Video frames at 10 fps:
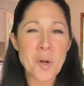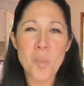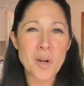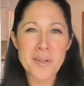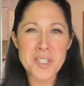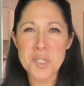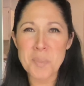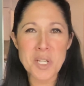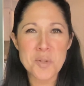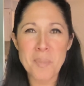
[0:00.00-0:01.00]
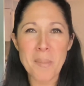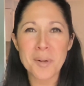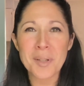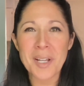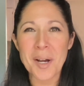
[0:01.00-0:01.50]
more a speech
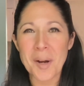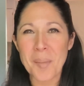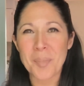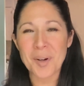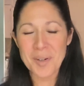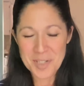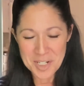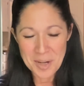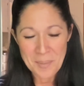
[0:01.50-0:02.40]
bubble approach.